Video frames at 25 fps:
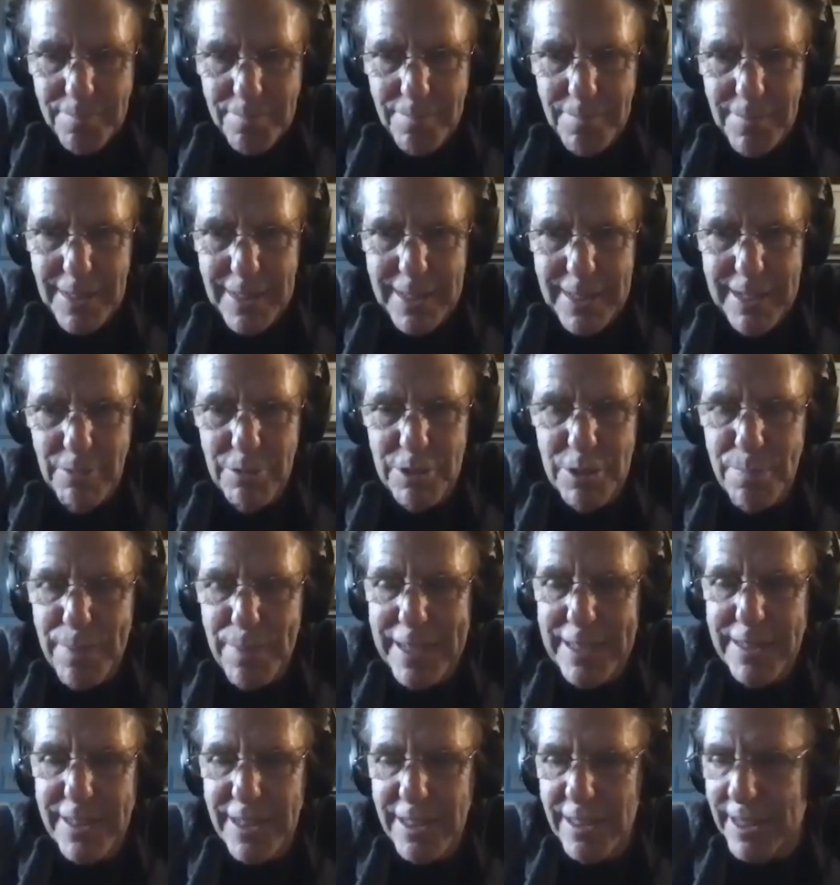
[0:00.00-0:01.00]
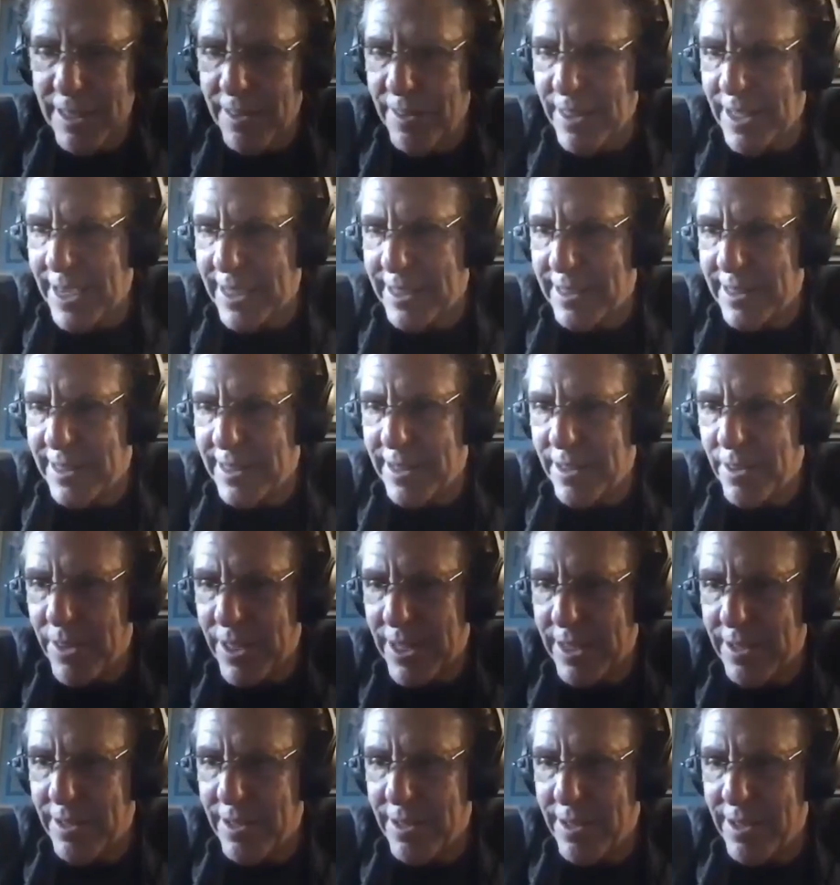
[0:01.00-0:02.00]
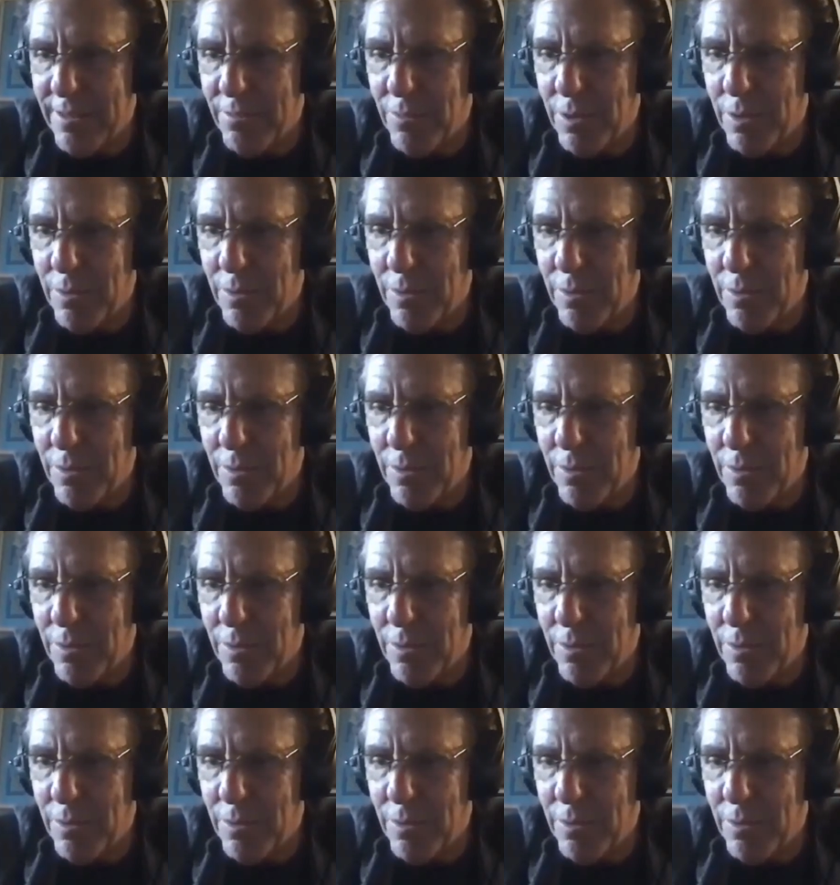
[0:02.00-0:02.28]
it was basically the idea that we